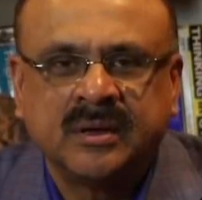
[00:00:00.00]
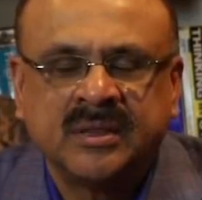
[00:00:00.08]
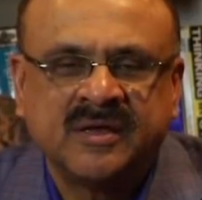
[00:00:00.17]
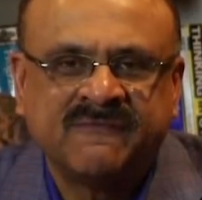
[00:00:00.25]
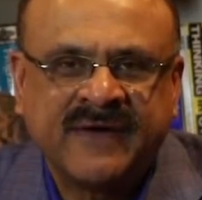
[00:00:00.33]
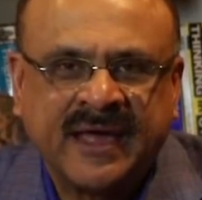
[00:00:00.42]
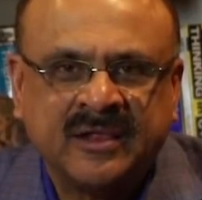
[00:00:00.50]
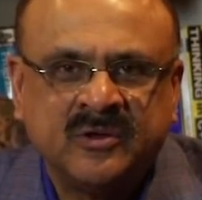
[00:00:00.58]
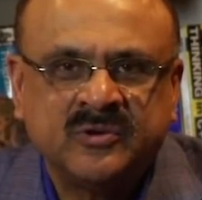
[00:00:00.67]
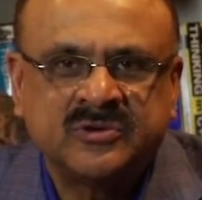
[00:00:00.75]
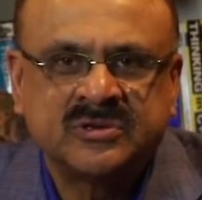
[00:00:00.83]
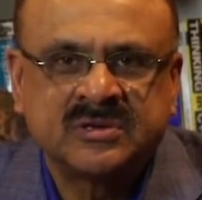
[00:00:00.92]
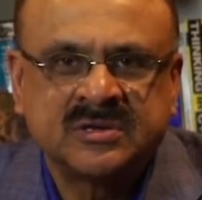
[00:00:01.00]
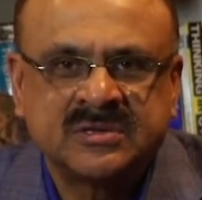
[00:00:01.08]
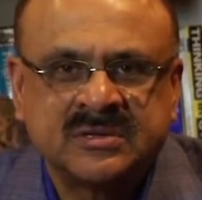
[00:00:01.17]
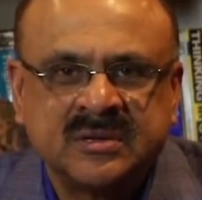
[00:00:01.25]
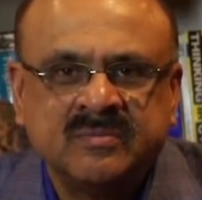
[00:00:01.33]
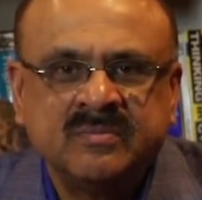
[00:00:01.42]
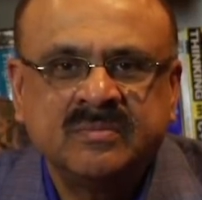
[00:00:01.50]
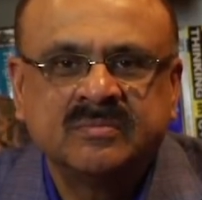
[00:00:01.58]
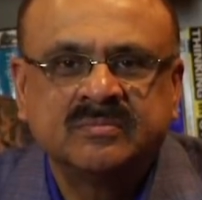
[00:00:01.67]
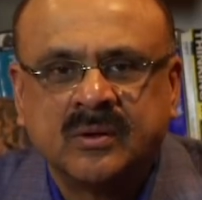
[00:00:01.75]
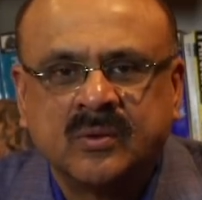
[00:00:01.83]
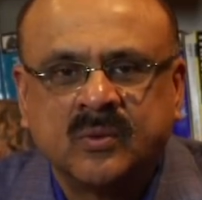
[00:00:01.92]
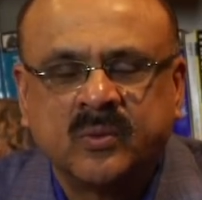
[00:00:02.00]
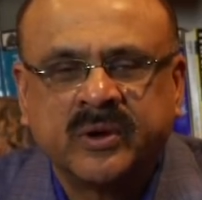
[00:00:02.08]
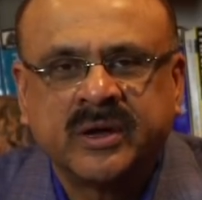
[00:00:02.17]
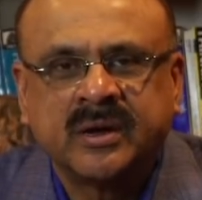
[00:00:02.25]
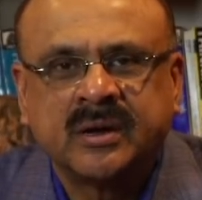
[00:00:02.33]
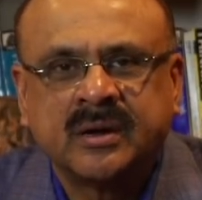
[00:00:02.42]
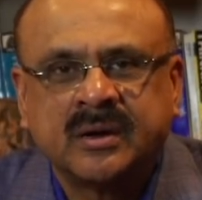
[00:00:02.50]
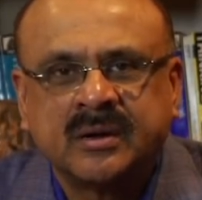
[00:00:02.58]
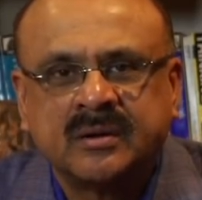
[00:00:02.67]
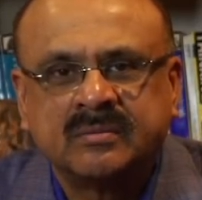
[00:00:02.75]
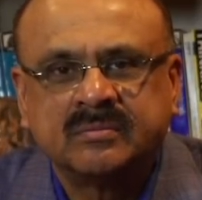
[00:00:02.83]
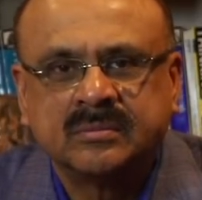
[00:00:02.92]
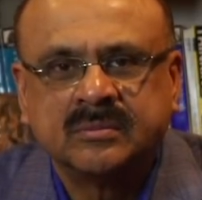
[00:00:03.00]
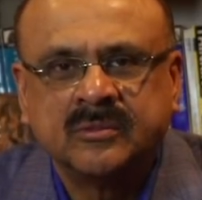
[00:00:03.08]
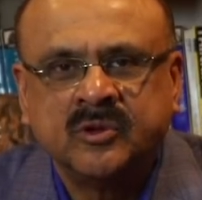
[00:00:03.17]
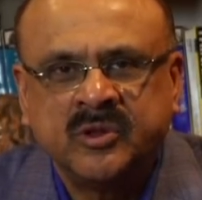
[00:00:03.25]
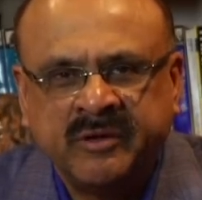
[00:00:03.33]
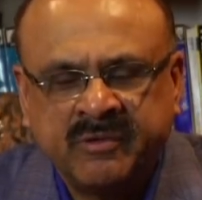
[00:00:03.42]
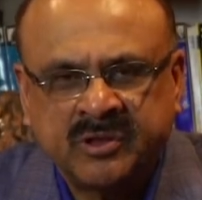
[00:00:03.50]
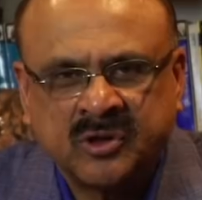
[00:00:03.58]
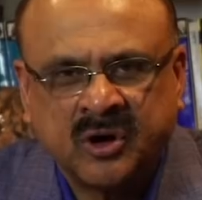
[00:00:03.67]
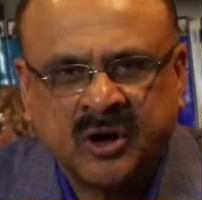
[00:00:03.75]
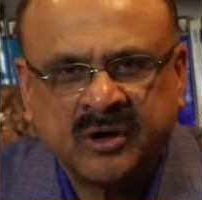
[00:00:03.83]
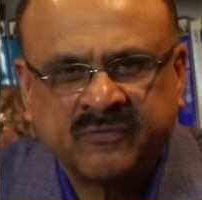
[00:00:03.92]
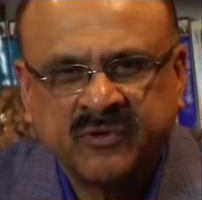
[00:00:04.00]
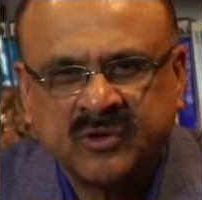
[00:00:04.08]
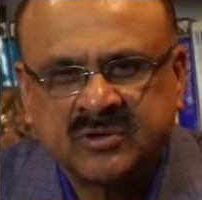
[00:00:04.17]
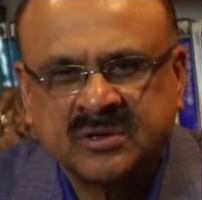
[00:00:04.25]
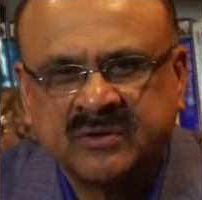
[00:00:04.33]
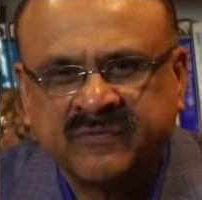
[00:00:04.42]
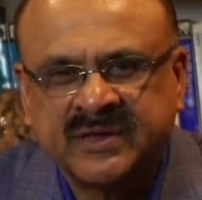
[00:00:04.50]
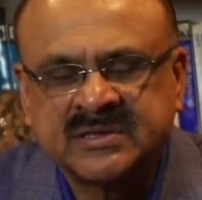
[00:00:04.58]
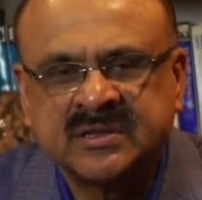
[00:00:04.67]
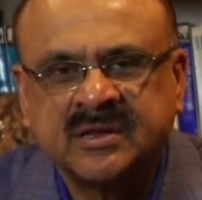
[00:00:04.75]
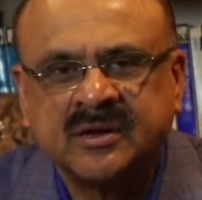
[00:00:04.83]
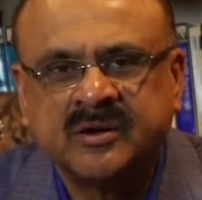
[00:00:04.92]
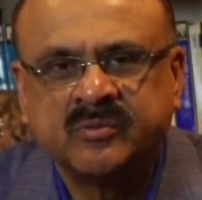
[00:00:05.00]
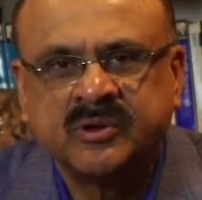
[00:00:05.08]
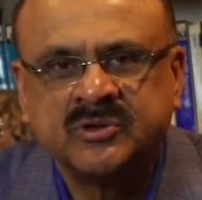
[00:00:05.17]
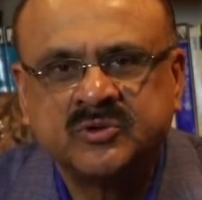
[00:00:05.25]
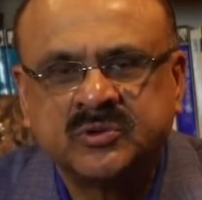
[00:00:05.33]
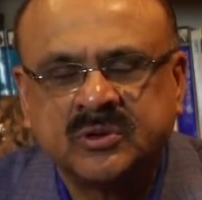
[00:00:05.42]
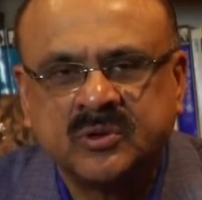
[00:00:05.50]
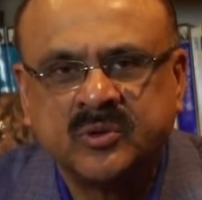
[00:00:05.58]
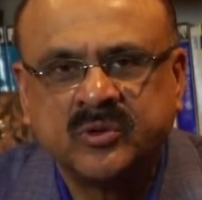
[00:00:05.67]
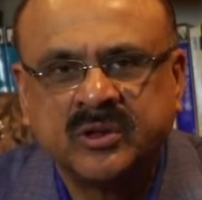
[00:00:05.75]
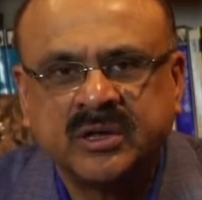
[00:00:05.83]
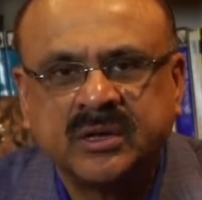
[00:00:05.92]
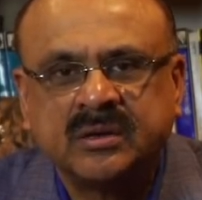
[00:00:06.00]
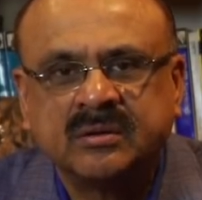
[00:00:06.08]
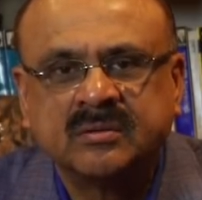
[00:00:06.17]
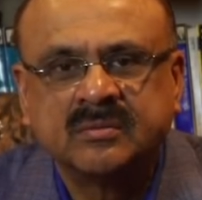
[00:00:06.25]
in a value system where you never thought of yourself as an individual only,